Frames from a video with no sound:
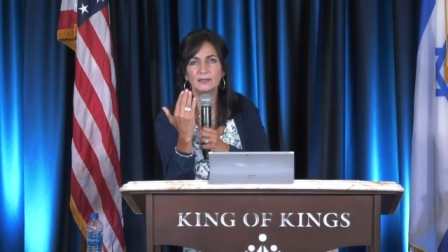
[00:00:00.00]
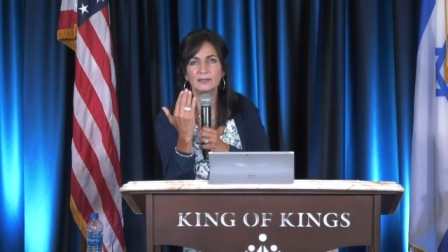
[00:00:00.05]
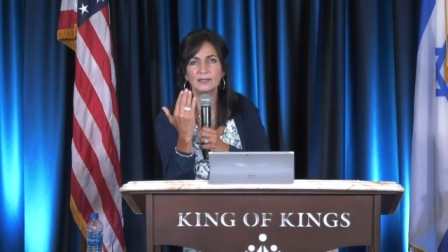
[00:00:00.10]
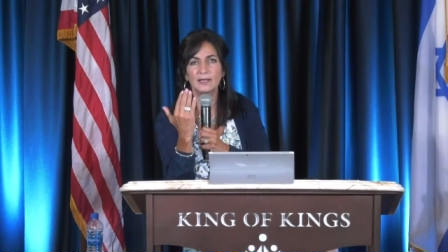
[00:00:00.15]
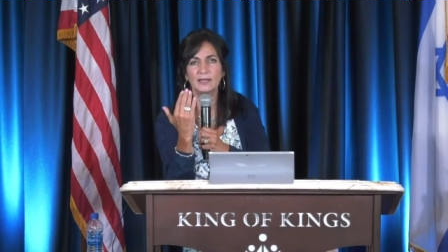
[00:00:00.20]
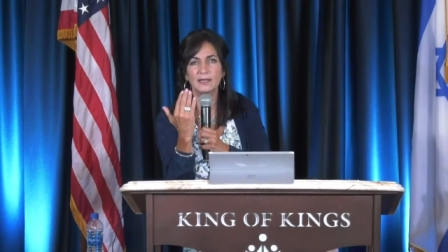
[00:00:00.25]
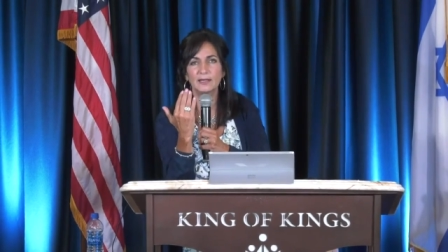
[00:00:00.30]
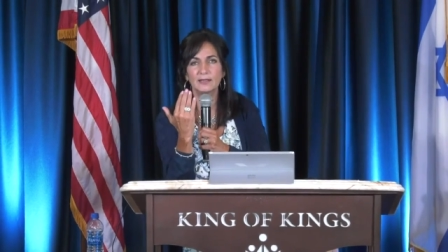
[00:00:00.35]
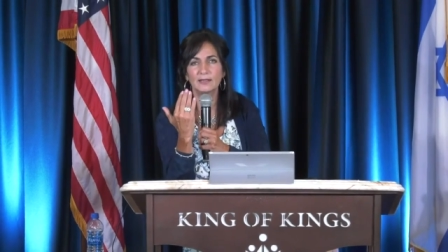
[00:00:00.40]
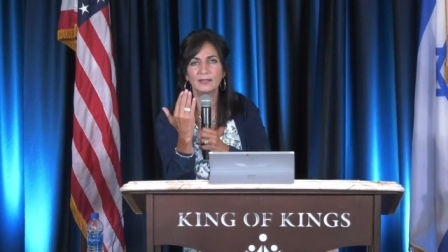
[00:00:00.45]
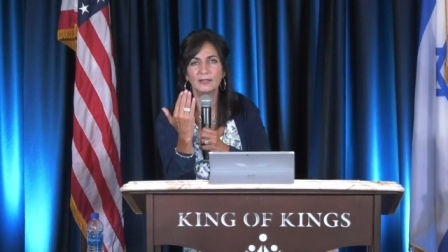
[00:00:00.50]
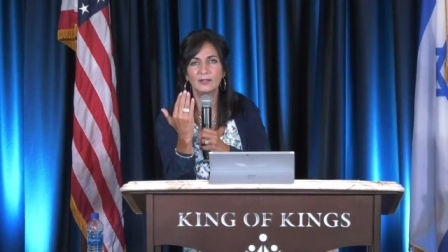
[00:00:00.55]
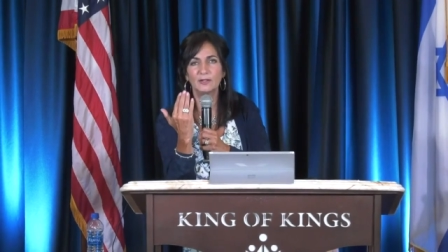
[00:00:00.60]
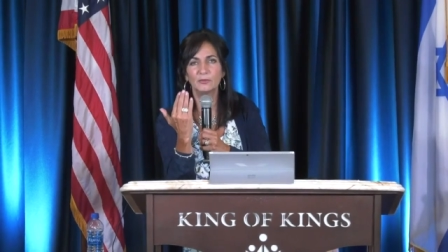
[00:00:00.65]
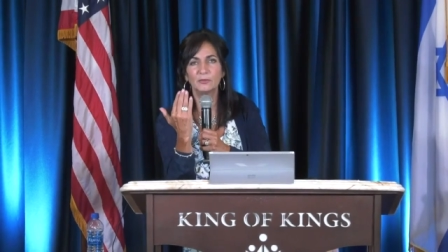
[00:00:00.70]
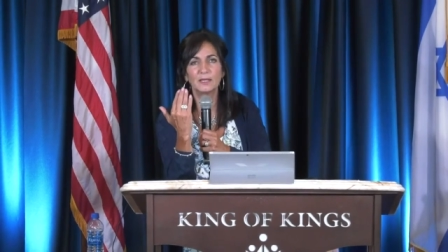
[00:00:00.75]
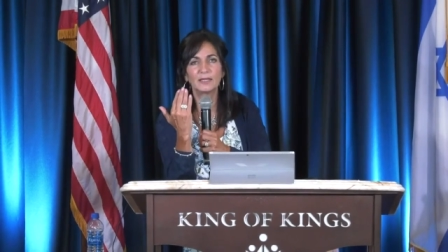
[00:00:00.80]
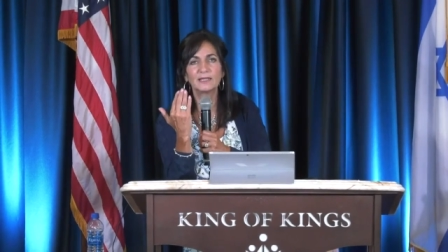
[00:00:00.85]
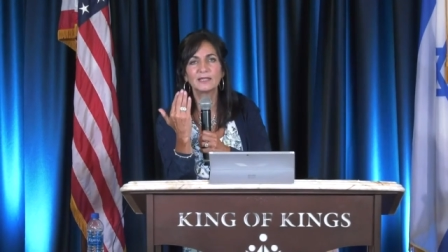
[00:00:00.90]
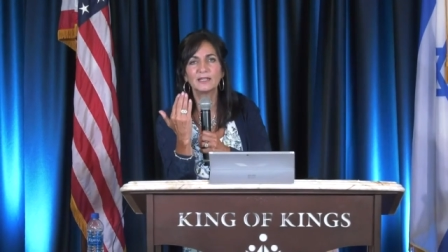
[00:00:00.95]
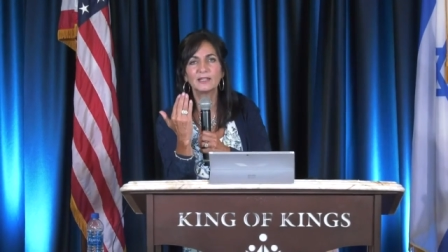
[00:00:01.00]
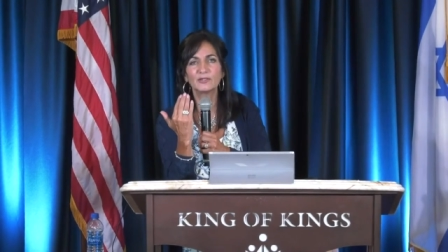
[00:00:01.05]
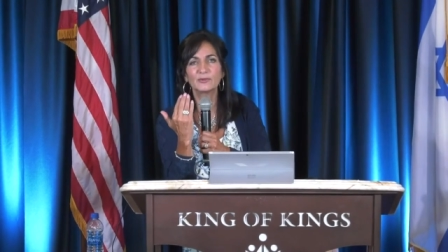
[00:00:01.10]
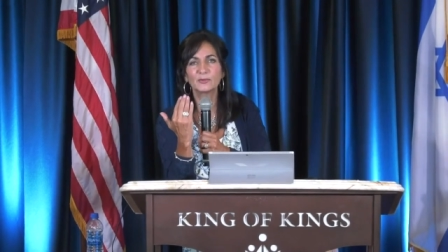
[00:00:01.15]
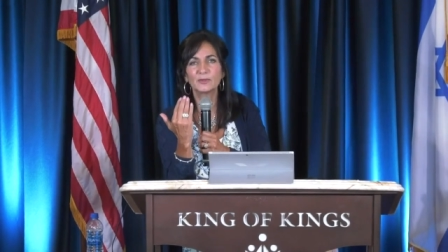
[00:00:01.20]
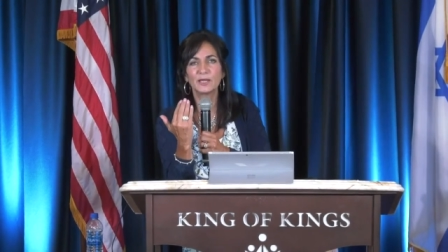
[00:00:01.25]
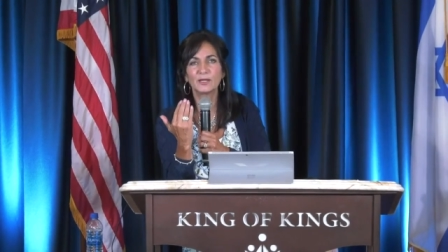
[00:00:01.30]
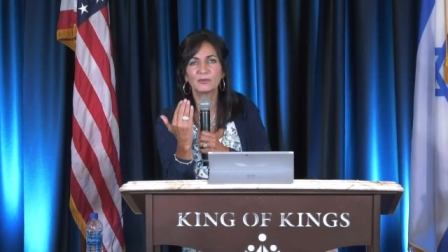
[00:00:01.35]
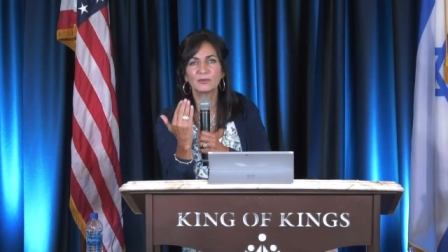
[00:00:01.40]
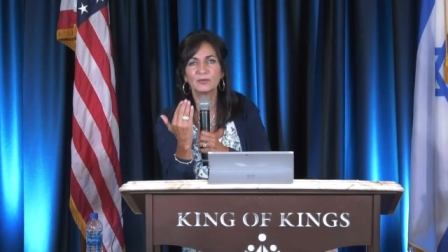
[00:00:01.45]
contact. You know, my
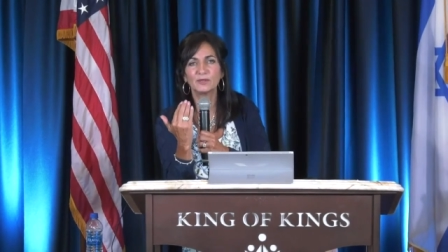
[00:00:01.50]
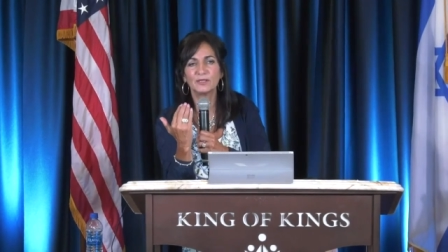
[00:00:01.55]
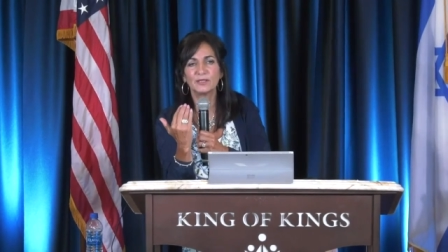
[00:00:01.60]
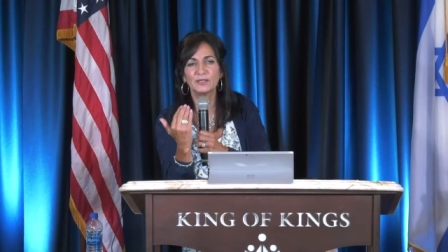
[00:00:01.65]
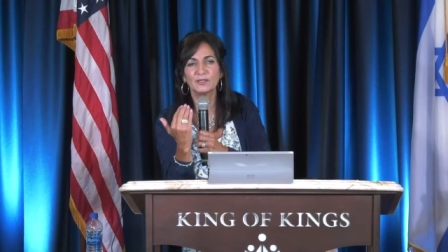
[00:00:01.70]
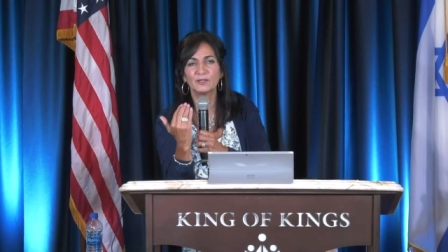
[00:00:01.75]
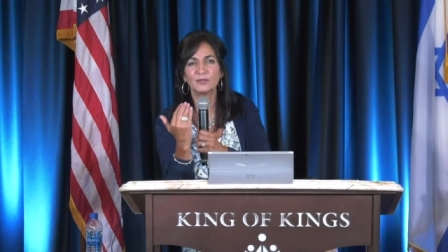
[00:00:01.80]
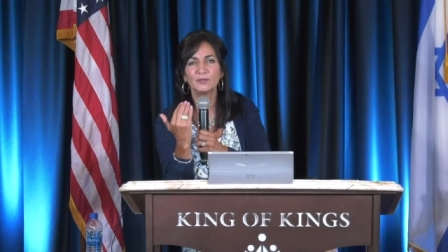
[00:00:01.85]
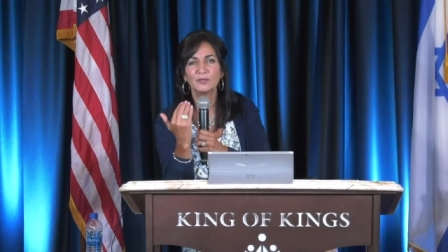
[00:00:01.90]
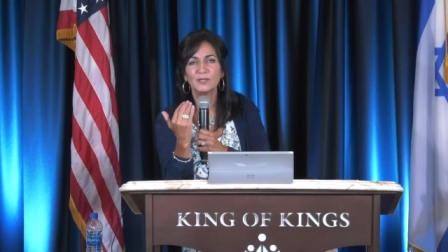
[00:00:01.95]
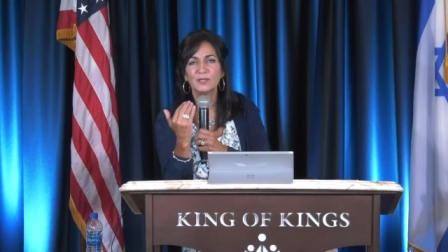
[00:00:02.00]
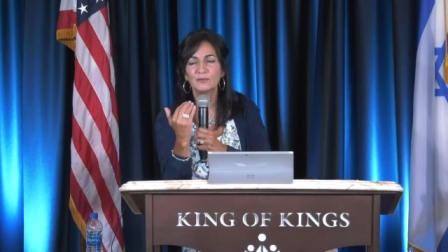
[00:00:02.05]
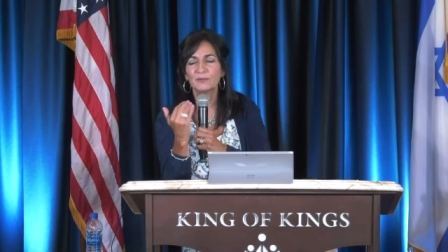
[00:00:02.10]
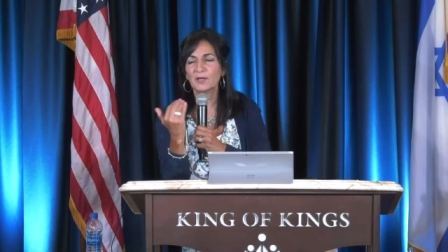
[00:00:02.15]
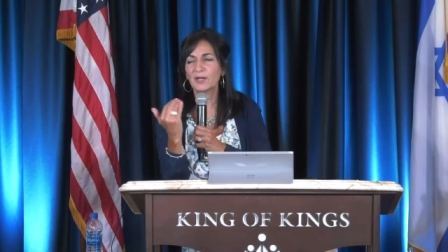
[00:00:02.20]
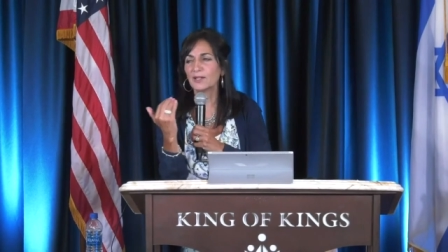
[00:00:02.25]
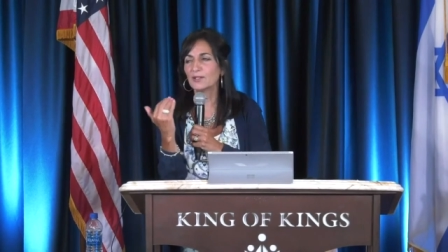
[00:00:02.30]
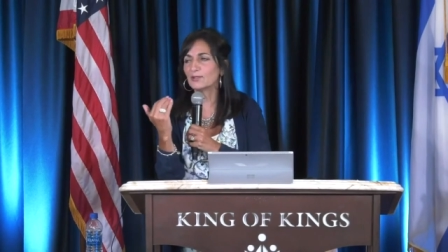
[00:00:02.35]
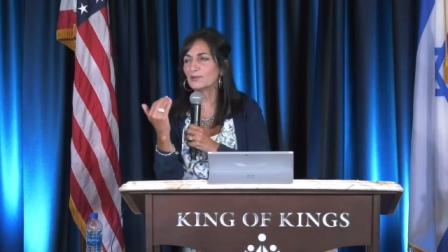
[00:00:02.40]
kids, when they were little,